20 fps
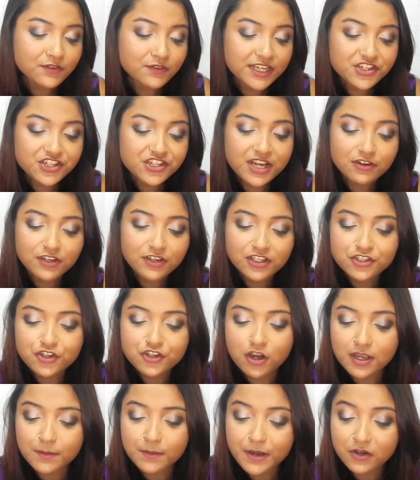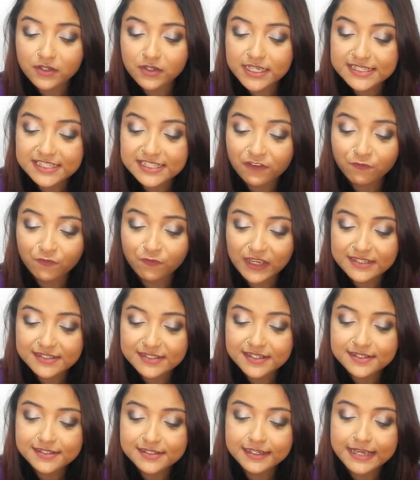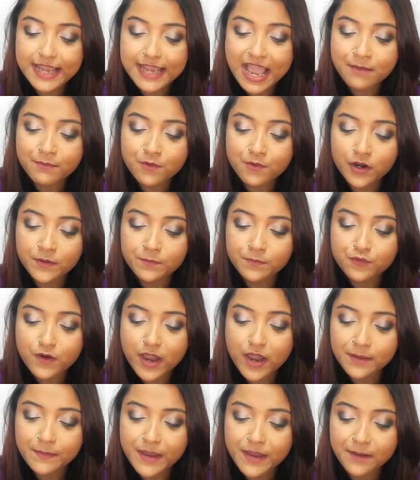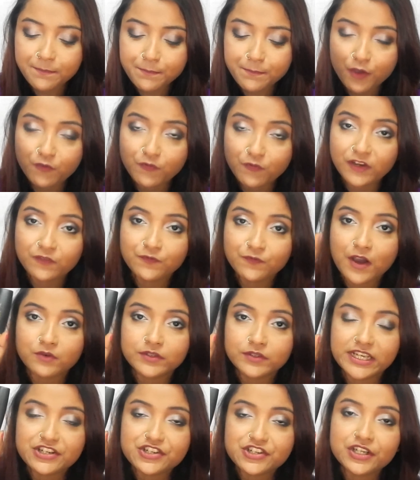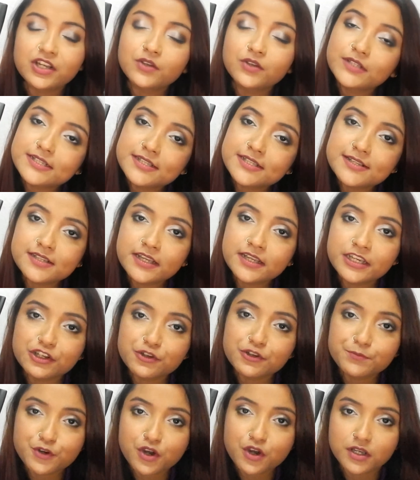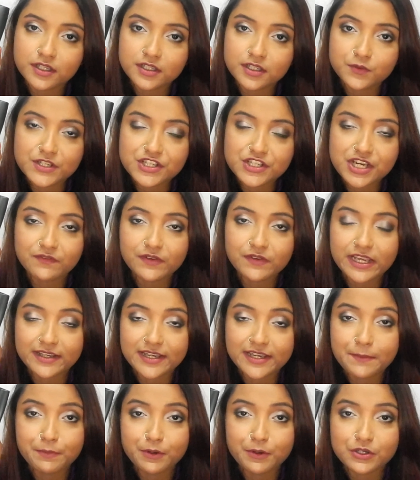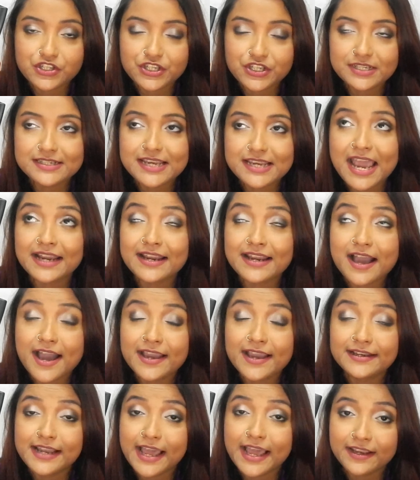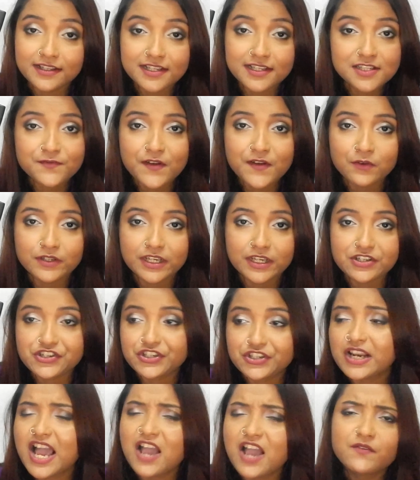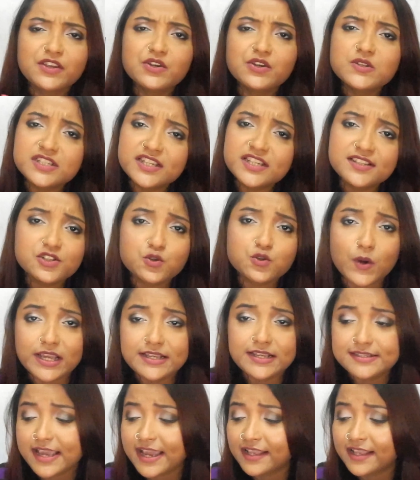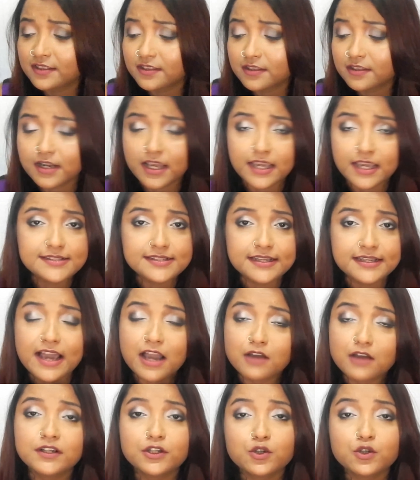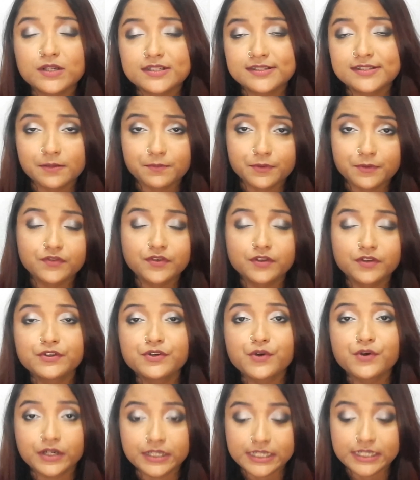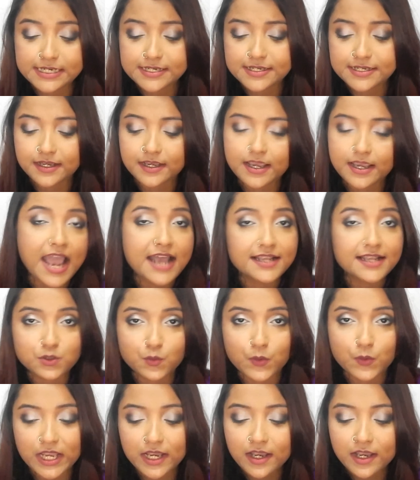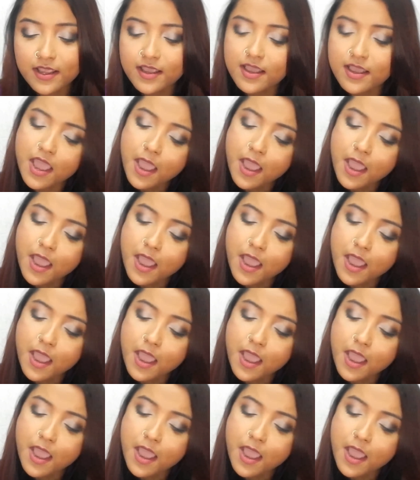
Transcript: Foundation I'd like to talk about is the Faces Glam On Prime and Perfect foundation. Now this is a new product which I've lately purchased and I like this foundation. I've used this twice and thrice and I will do a separate review on it as well.